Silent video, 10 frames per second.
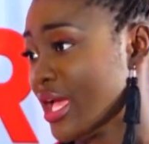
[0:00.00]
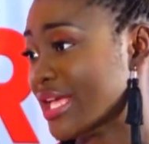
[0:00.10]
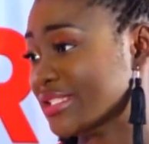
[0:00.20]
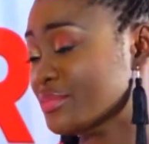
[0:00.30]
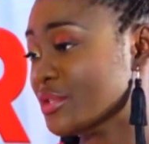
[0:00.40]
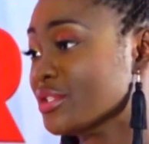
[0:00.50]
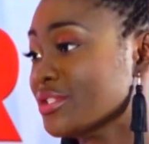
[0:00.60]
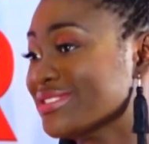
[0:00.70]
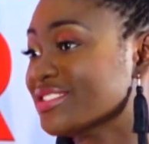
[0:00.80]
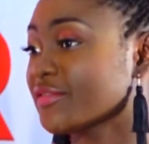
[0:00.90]
Has it
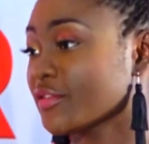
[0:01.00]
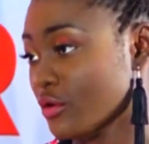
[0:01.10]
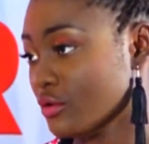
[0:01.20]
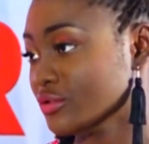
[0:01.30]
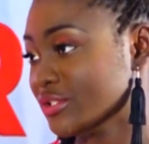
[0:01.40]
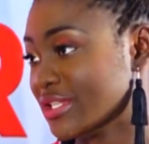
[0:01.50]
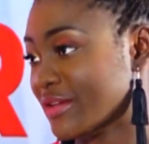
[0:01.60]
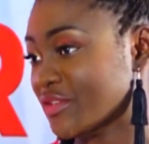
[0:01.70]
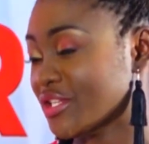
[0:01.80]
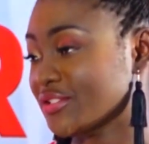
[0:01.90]
been difficult
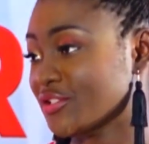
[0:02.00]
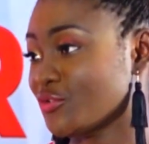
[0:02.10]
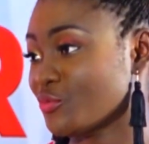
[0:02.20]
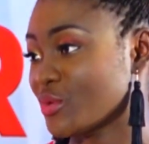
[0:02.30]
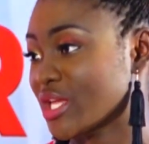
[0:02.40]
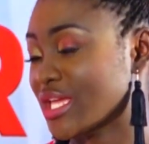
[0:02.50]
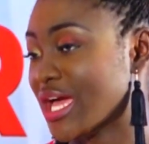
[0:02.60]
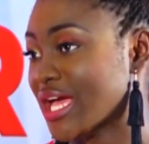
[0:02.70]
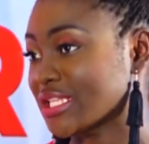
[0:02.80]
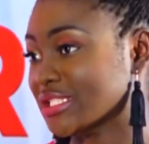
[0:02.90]
navigating your way
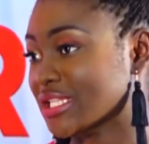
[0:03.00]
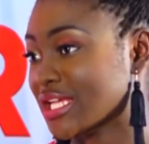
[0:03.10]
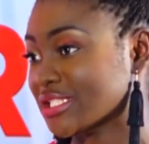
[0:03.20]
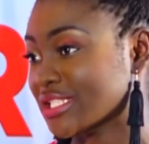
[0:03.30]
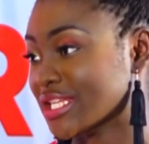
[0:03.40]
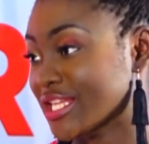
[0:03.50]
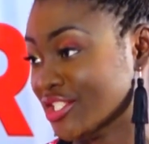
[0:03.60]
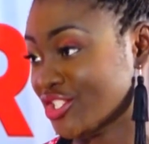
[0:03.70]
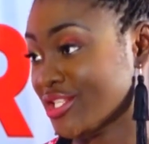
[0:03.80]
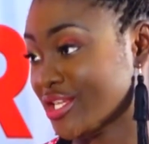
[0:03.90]
as an
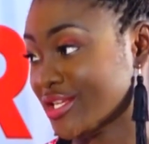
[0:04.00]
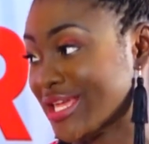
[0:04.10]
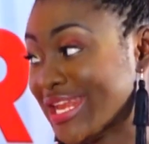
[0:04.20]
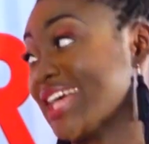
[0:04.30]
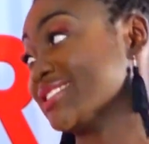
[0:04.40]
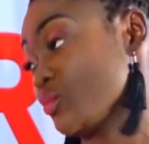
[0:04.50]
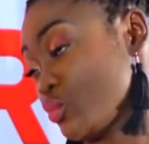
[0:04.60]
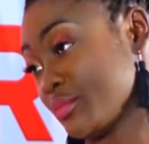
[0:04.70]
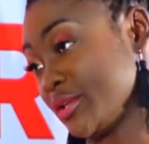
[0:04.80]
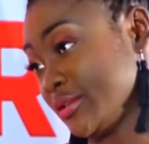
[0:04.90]
engineer and as a
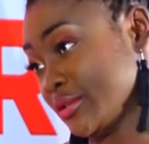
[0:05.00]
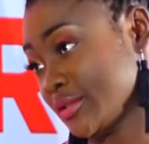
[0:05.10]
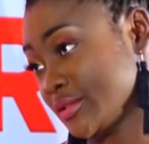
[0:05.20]
woman?